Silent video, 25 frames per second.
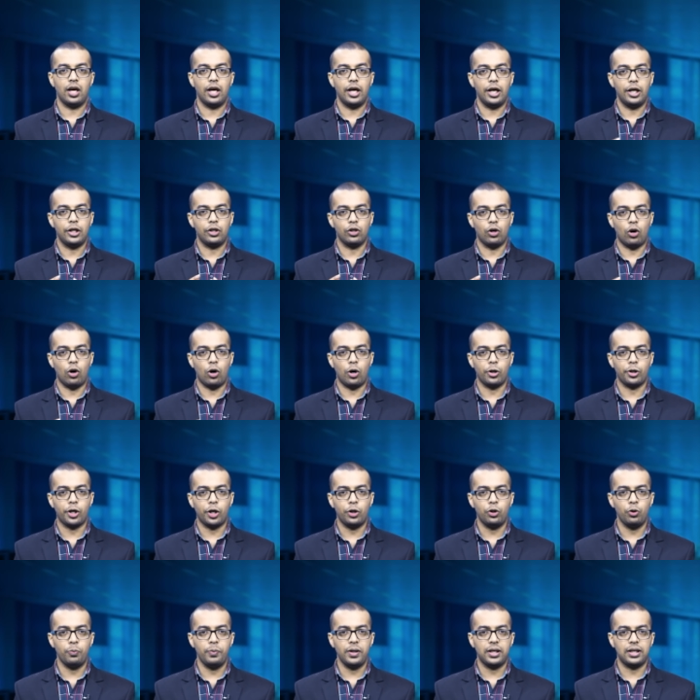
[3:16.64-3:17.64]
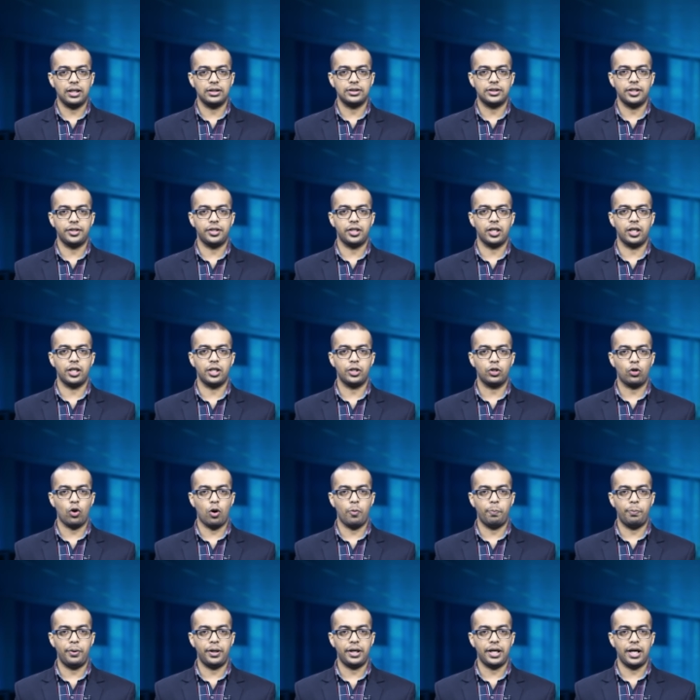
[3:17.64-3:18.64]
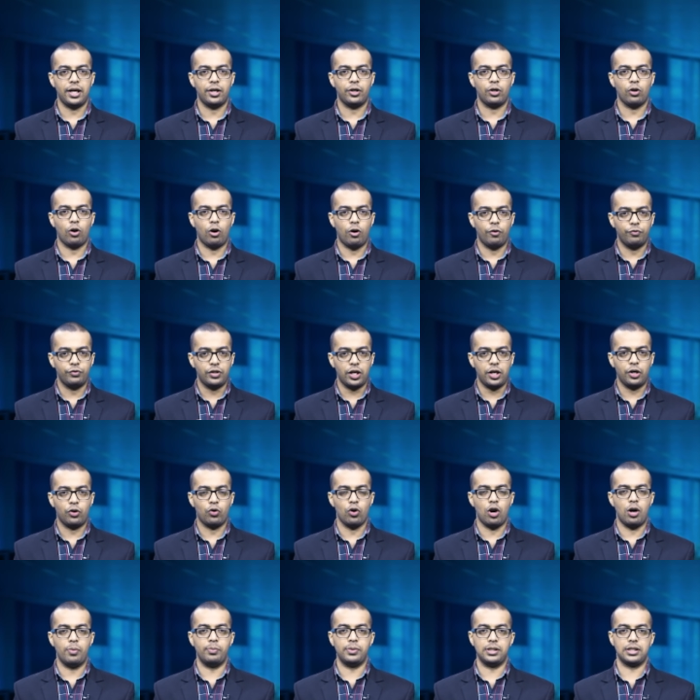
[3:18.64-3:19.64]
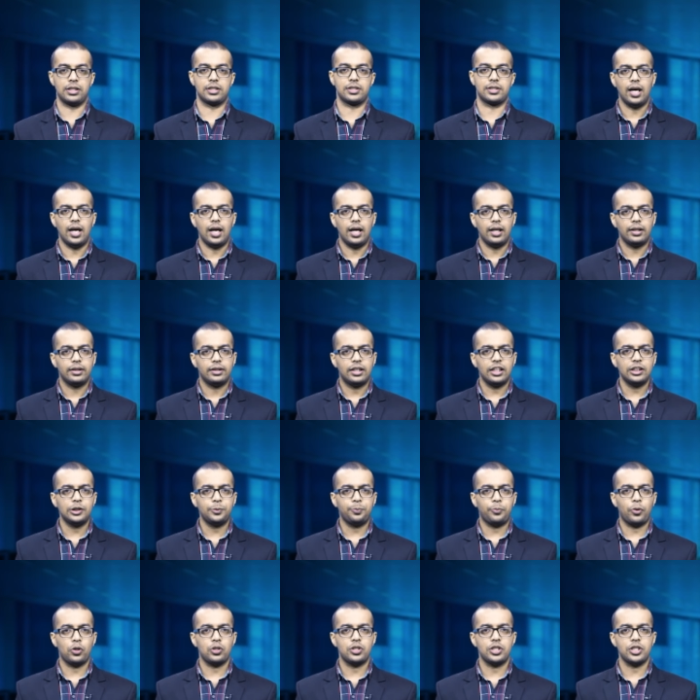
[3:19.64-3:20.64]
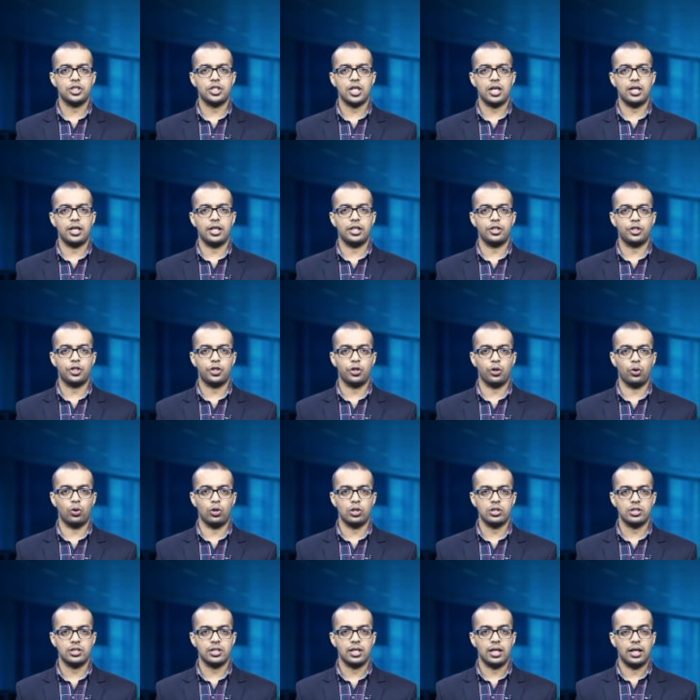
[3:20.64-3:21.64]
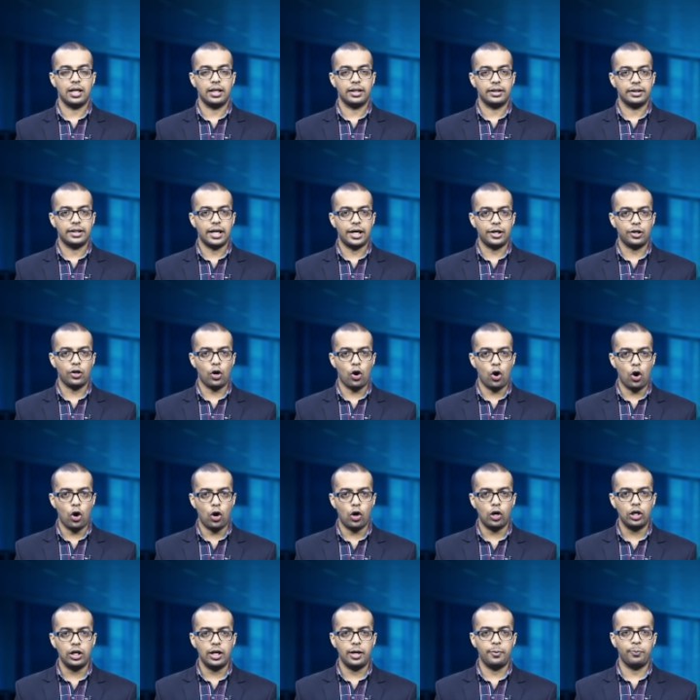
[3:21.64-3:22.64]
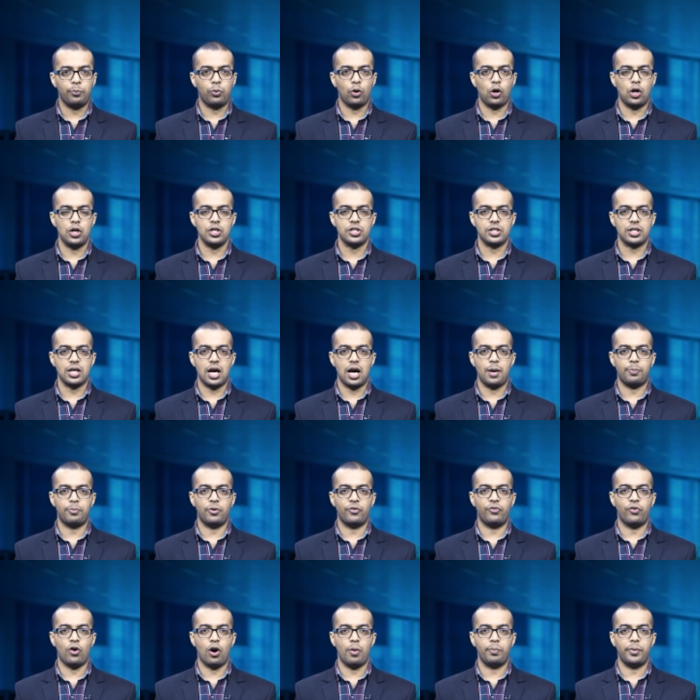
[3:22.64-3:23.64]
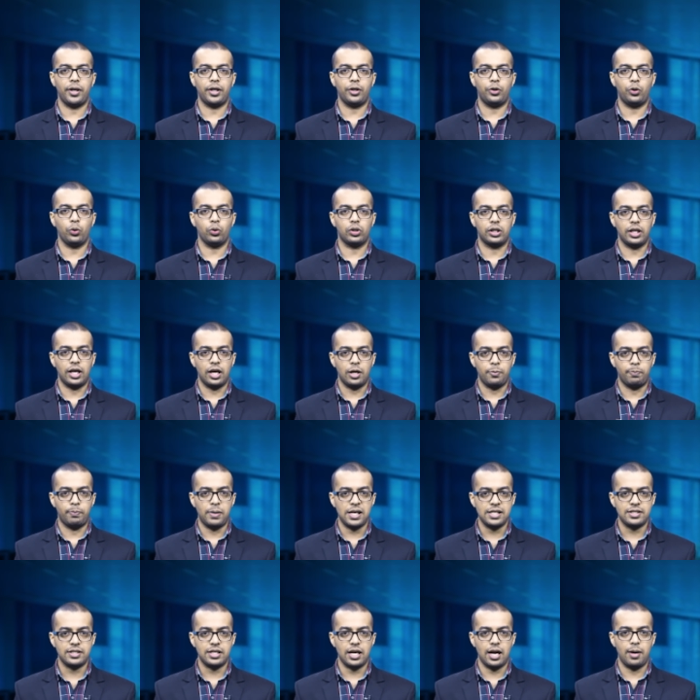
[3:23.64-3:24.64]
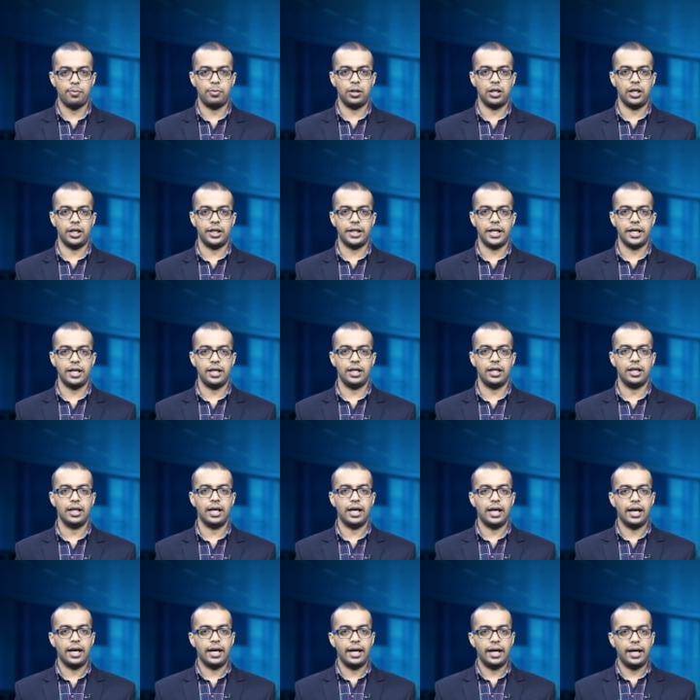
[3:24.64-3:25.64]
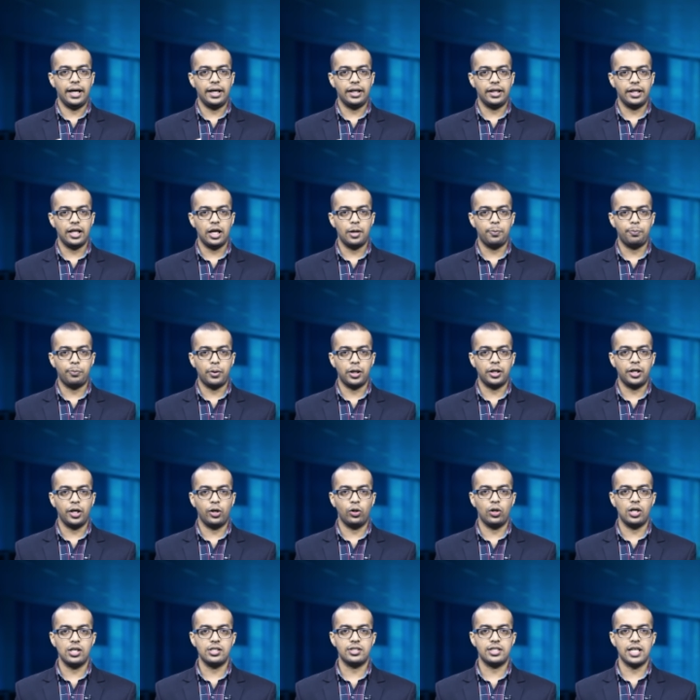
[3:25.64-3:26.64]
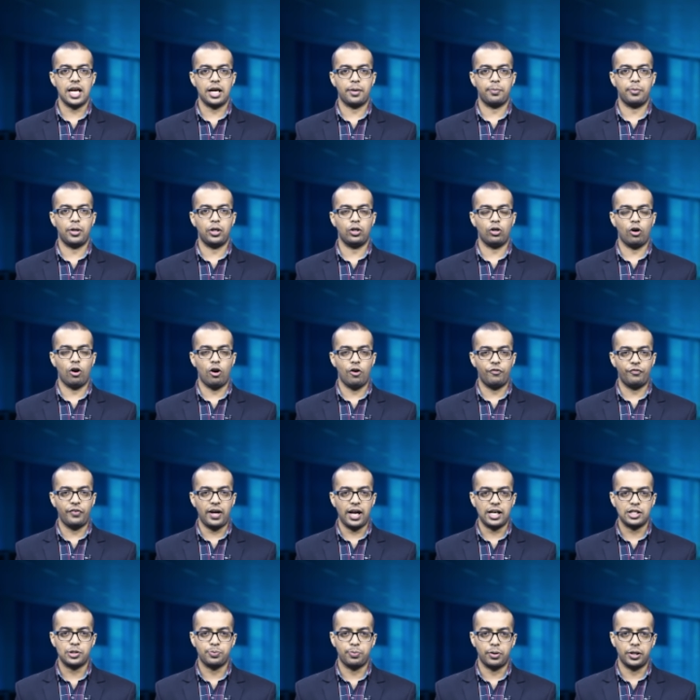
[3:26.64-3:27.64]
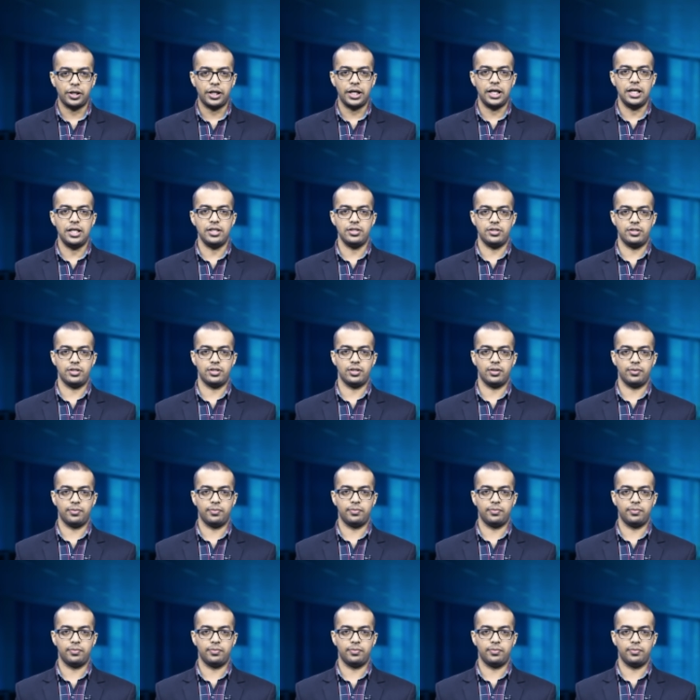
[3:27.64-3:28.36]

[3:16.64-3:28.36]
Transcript: in order to be considered competent of the requirements. This procedure ensures that all employees are performing to their best ability in their particular segment of expertise.